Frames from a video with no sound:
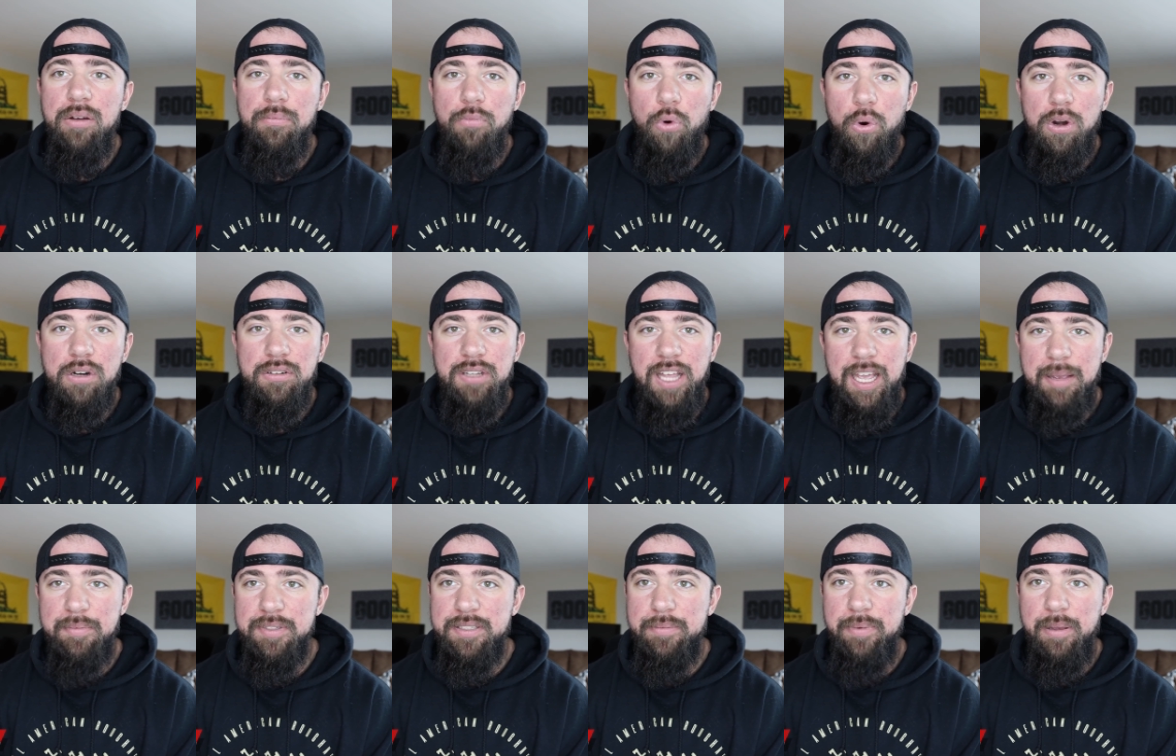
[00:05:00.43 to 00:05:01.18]
more
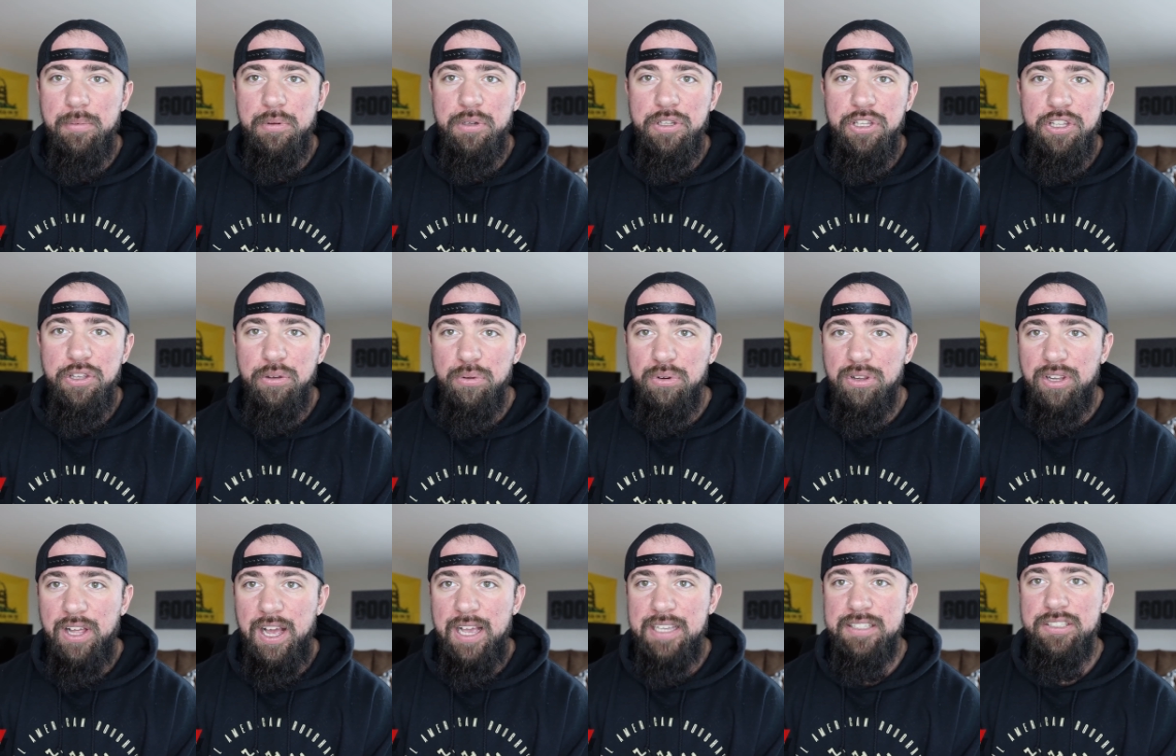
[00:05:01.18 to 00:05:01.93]
claims to be able to
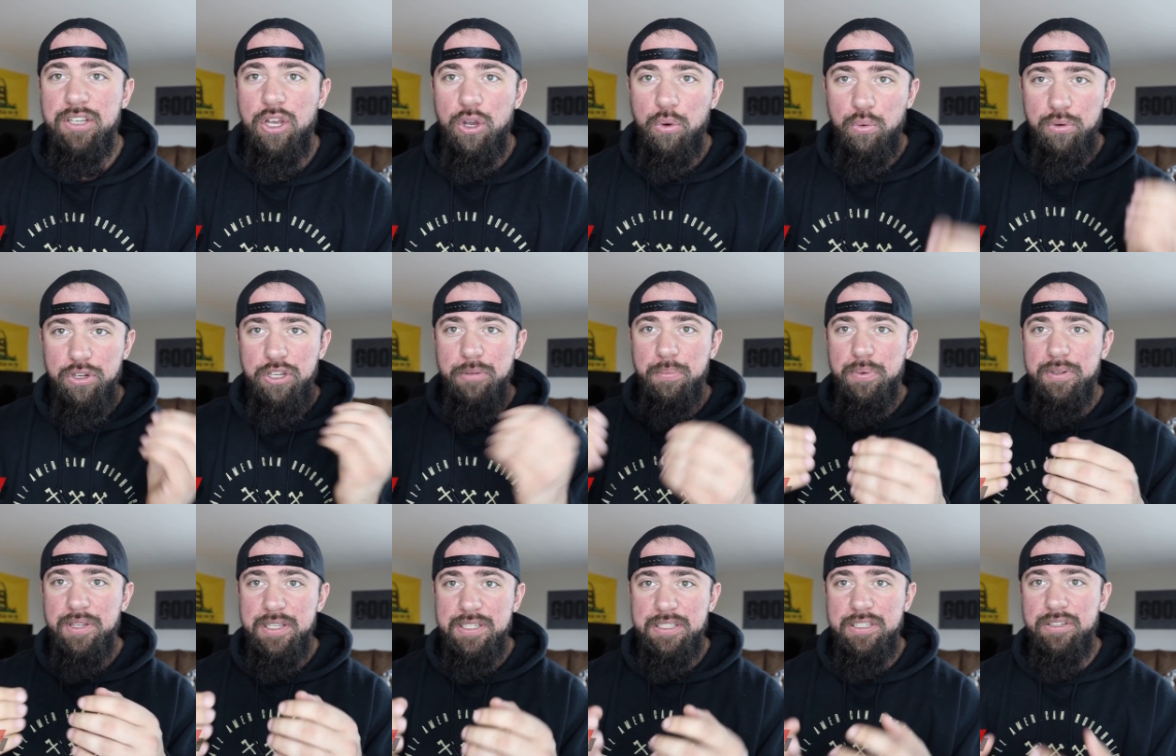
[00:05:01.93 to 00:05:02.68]
utilize when you
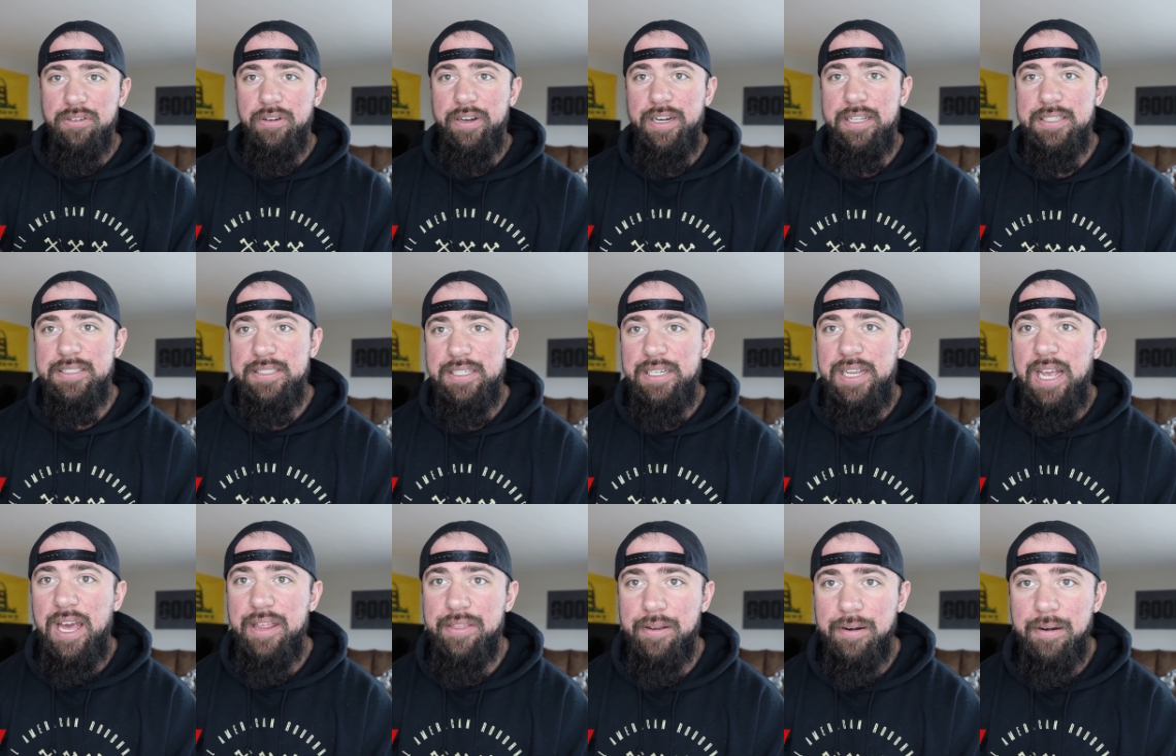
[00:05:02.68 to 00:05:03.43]
put these ingredients
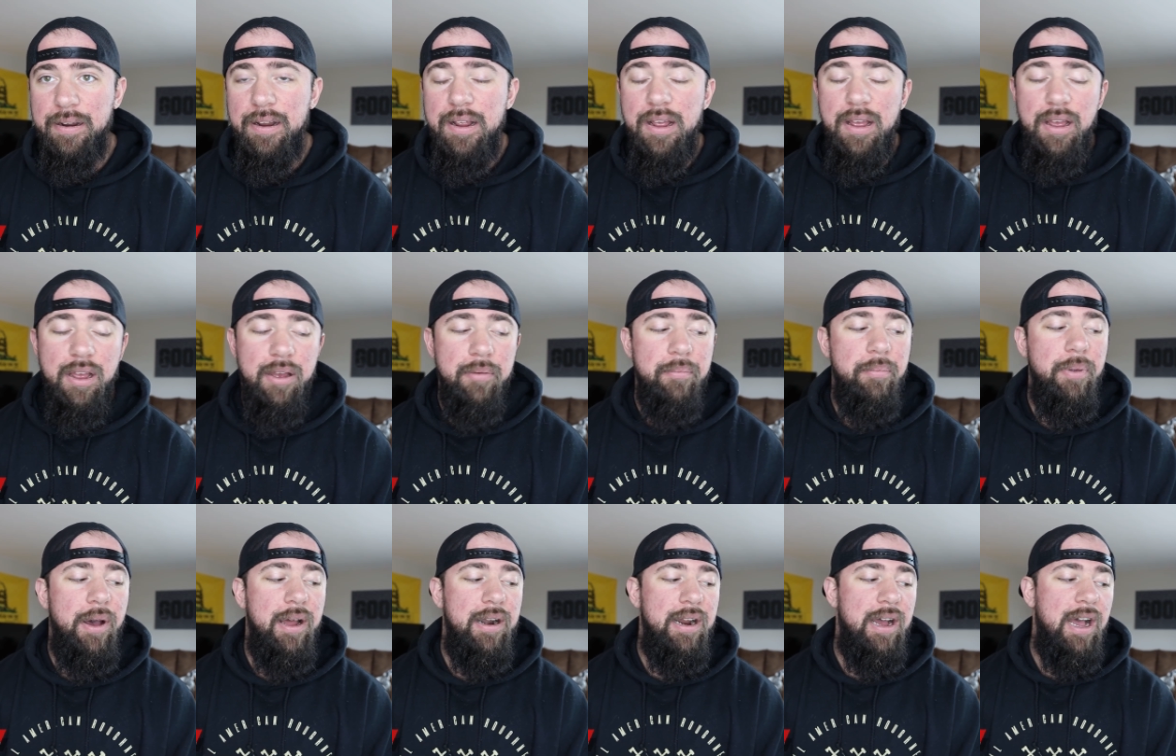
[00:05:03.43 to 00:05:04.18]
together.
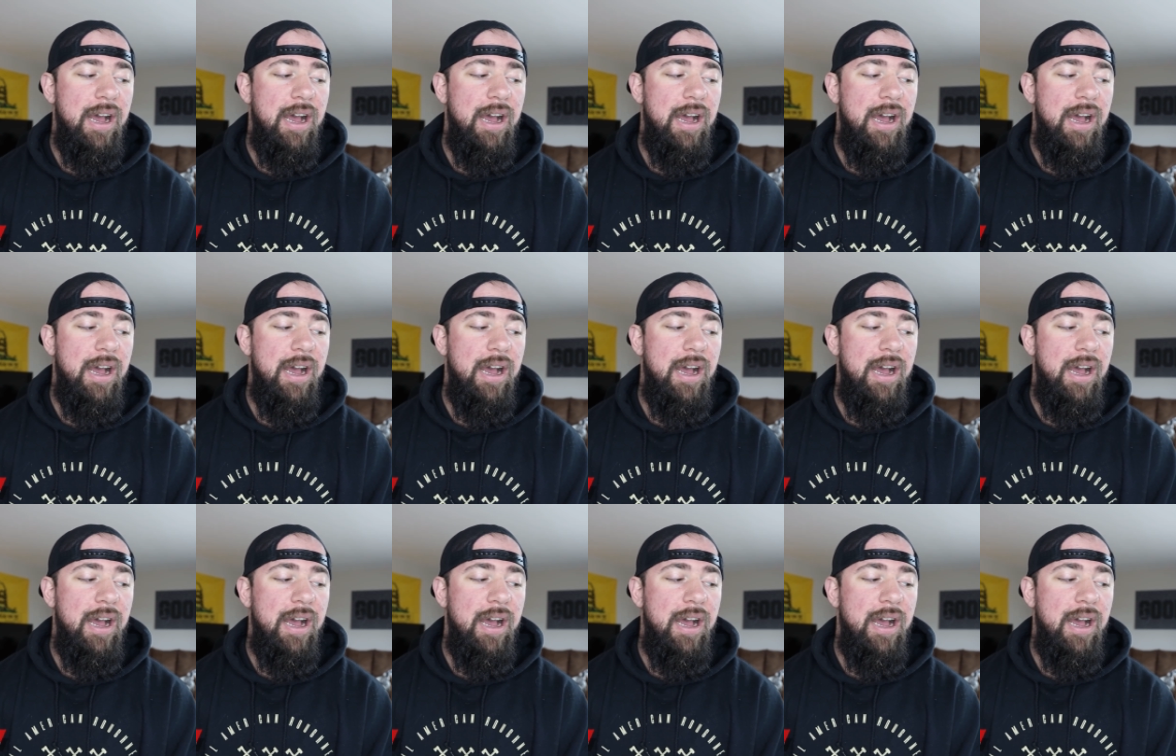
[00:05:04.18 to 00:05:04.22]
But